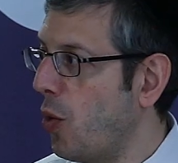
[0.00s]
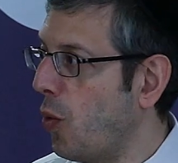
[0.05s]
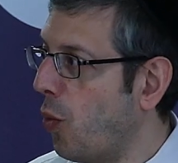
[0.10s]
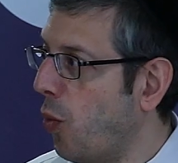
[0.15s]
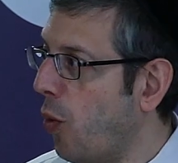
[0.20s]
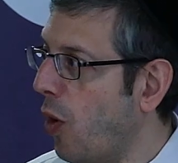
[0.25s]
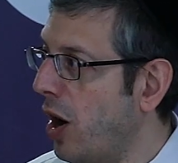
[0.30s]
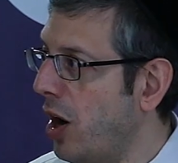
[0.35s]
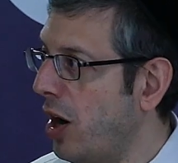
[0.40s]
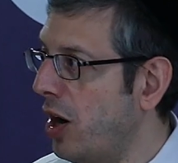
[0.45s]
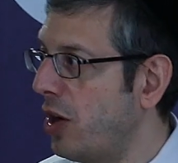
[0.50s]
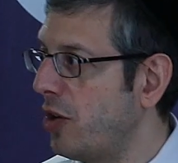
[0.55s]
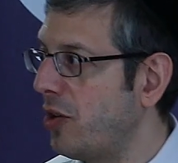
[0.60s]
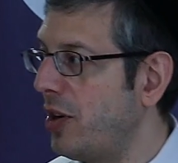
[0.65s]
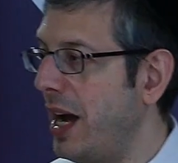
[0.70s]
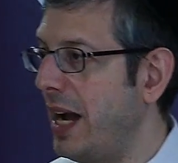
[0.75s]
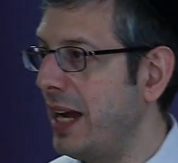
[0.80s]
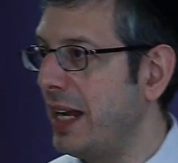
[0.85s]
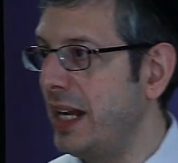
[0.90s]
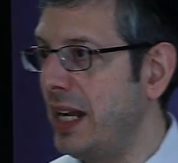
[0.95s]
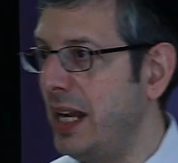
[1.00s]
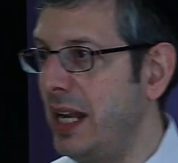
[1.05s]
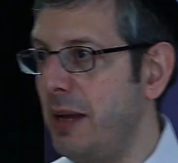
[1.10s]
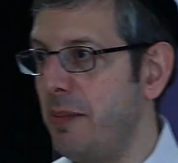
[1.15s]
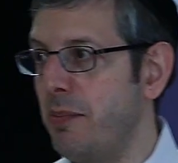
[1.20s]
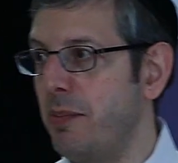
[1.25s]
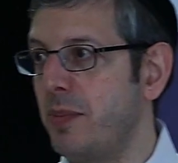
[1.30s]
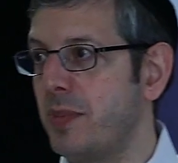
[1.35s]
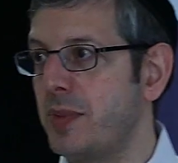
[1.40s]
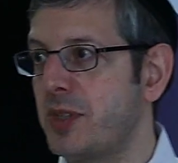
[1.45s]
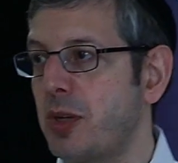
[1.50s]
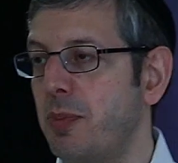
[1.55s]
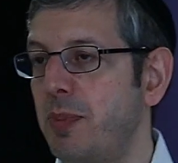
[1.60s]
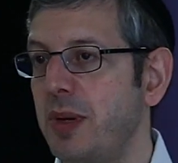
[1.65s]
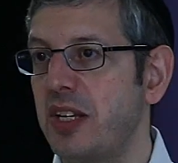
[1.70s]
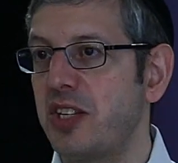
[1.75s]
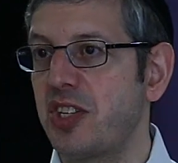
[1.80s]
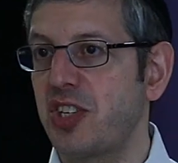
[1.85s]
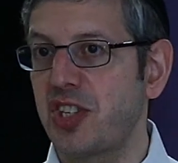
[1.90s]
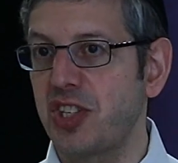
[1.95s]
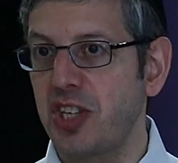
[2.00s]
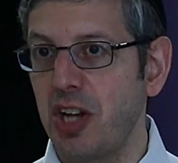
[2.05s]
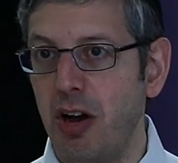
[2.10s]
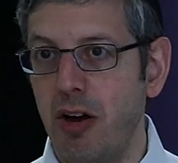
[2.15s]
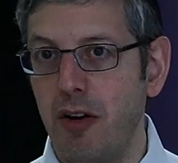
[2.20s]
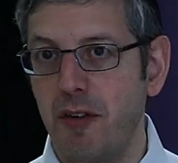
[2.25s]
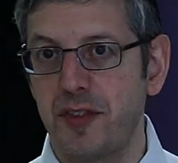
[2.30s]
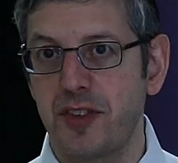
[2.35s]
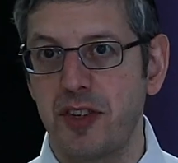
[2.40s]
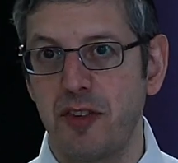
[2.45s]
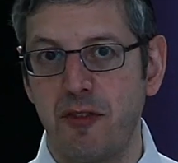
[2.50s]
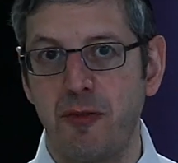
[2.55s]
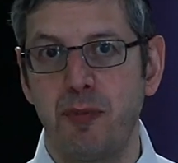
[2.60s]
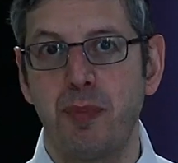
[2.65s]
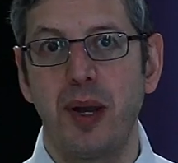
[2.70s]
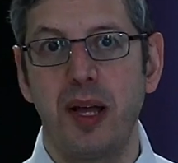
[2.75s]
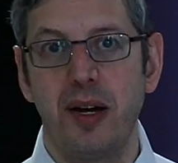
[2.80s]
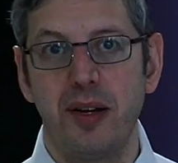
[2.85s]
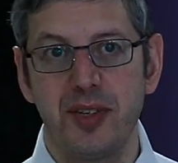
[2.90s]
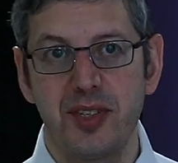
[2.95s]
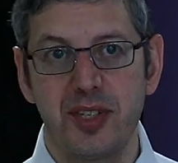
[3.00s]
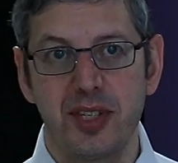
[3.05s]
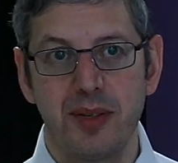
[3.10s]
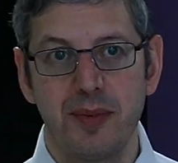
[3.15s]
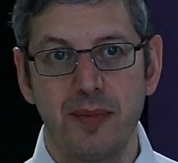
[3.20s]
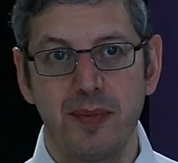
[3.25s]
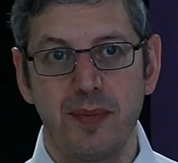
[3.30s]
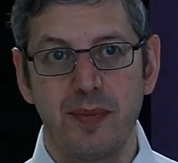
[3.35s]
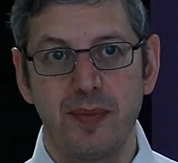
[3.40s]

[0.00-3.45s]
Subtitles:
Were a limb to be starved of blood,